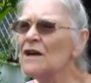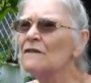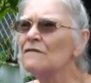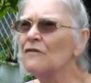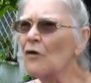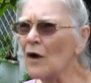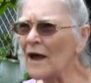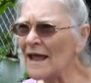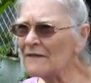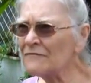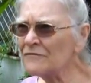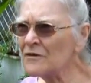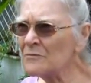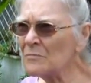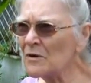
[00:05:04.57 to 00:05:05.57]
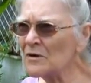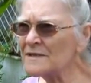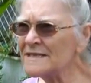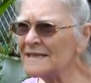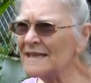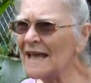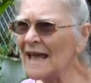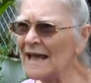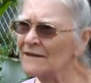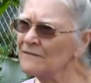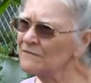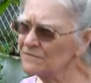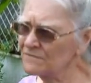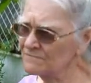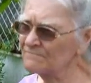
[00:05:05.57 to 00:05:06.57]
for everybody
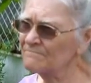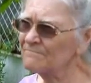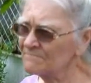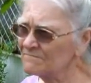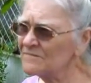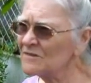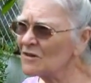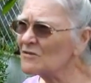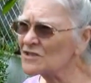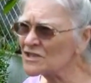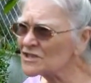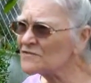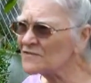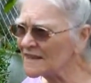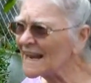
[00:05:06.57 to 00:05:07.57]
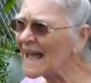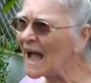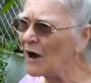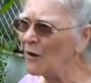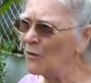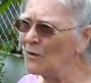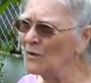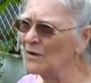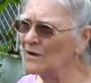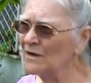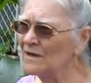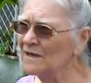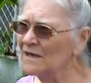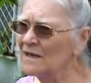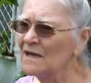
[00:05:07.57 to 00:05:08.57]
and not just for now?
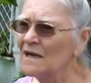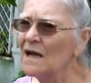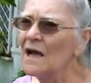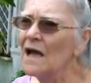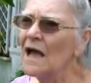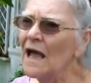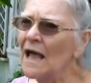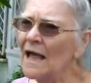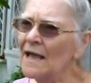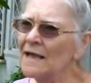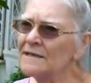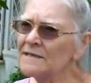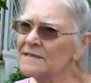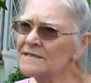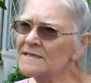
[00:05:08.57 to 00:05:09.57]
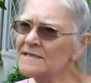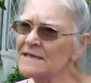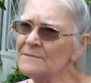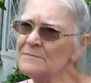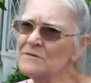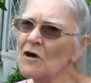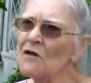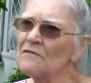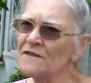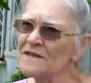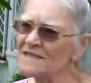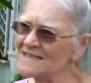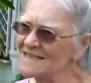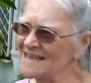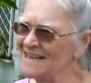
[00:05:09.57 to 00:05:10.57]
And it seemed
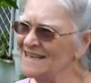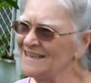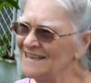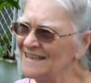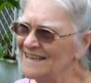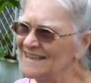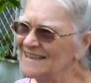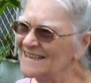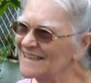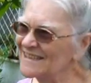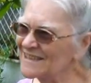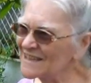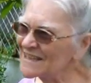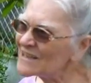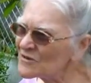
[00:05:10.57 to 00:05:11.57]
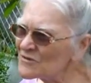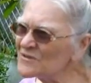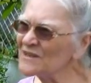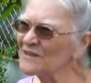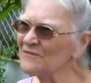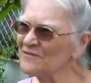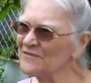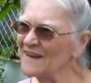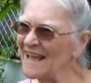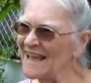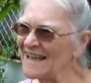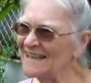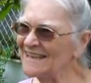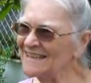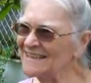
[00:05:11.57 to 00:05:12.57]
obviously that the Union flag,